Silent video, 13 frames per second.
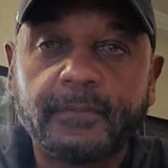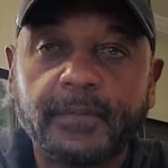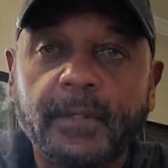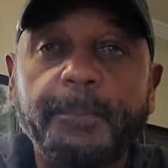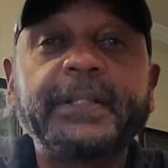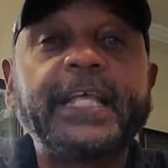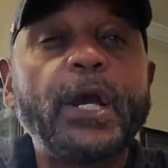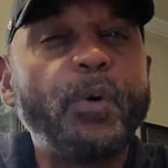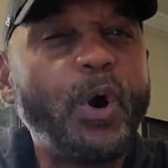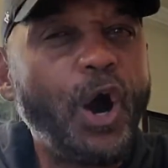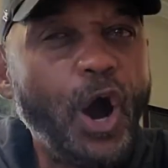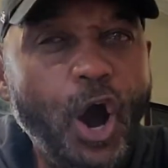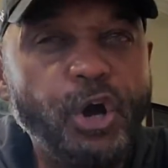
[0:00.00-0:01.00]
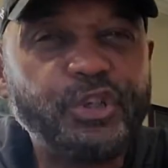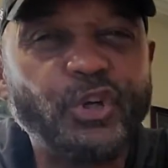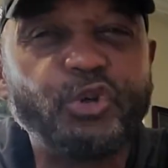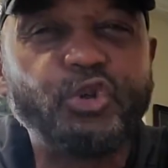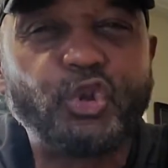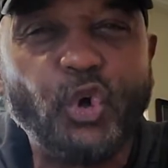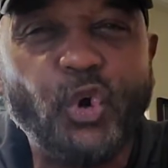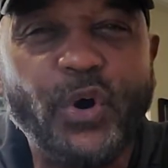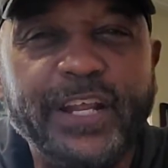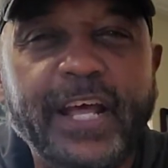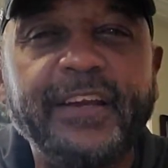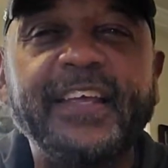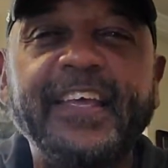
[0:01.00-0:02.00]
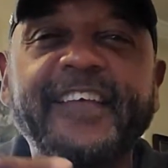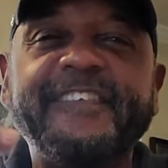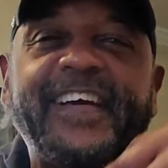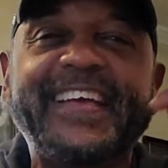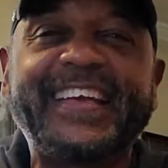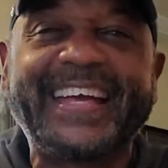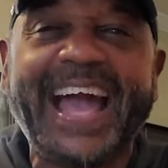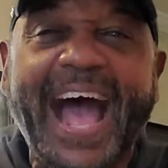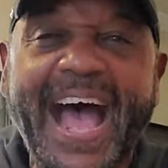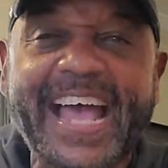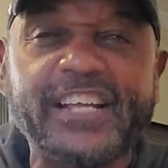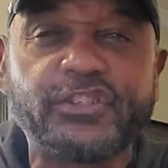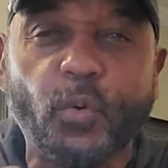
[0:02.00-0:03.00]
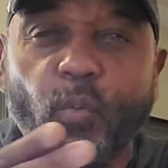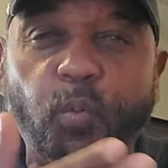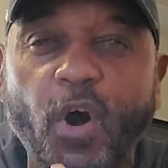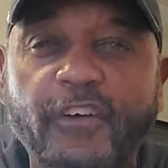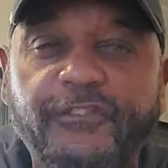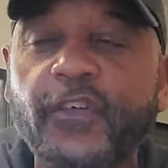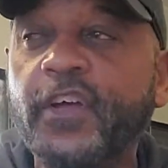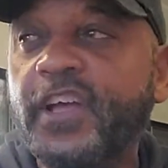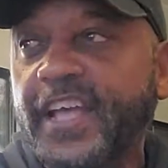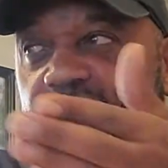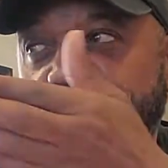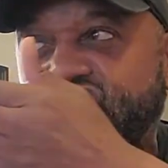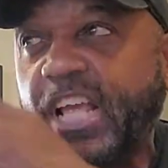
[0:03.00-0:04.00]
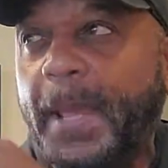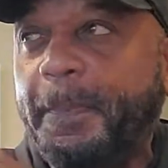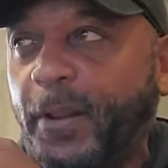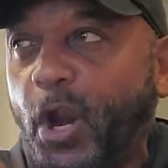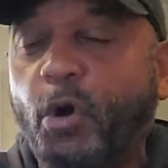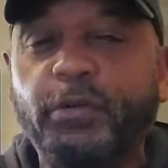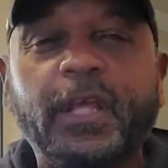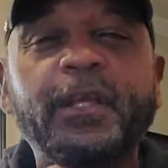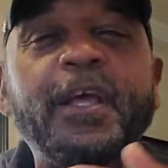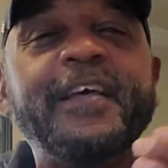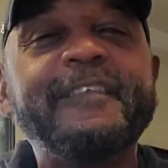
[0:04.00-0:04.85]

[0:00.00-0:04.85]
But they were also doing it in the guise, the wolf in sheep clothing.